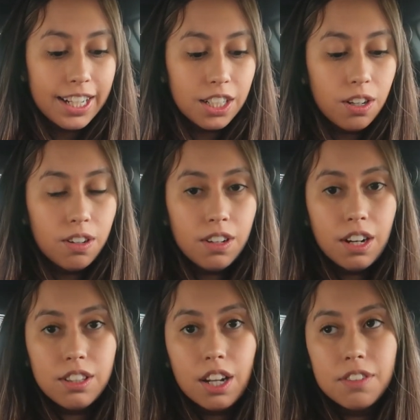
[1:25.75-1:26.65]
I know
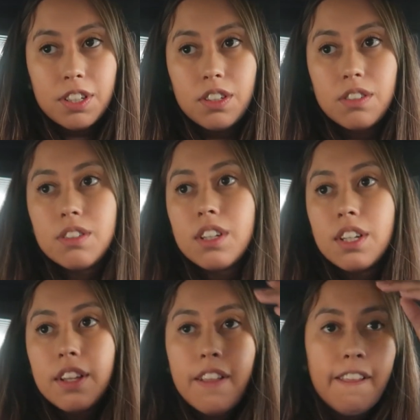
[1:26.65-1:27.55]
a lot of you
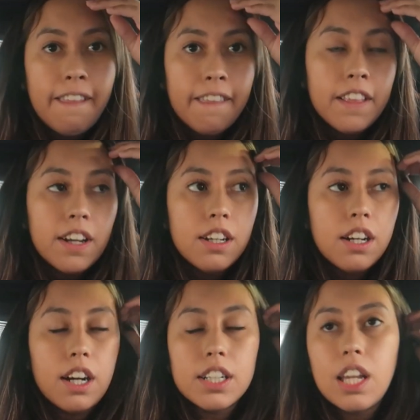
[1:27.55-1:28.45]

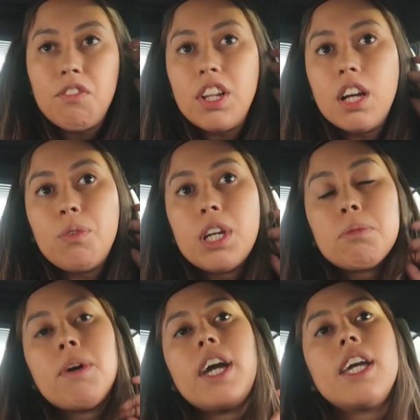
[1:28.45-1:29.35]
are keeping up
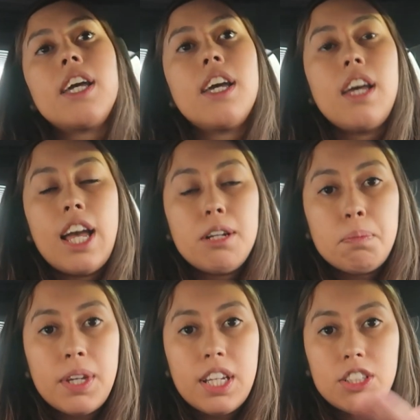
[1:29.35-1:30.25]
with my
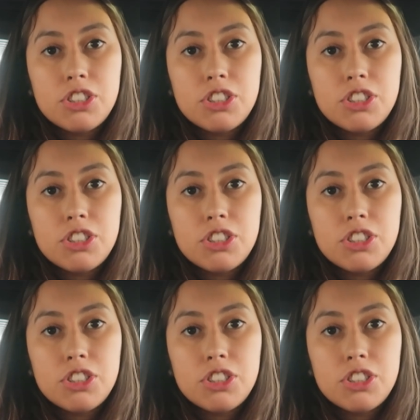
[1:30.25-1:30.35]
N P